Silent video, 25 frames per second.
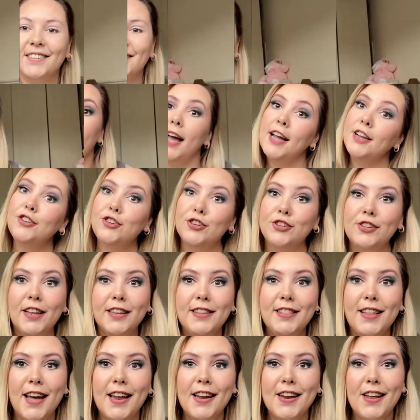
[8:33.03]
And just like
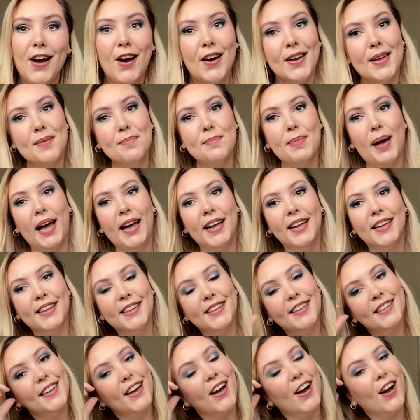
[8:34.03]
that, I am back.
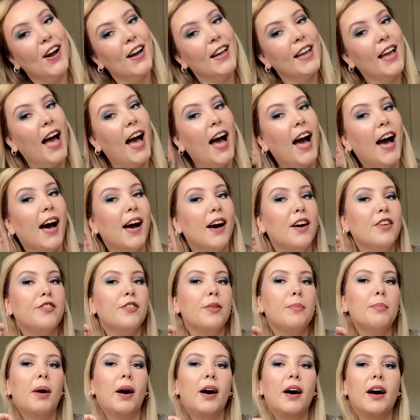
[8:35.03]
I have
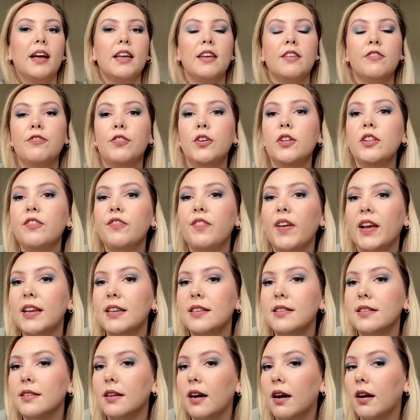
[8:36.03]
my full face
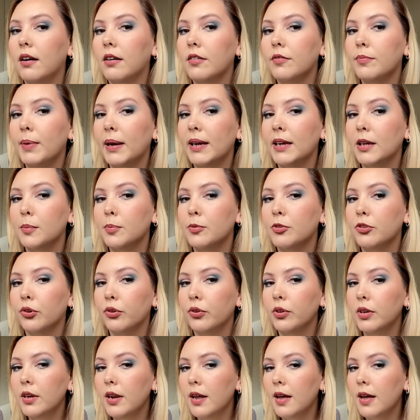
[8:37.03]
of makeup done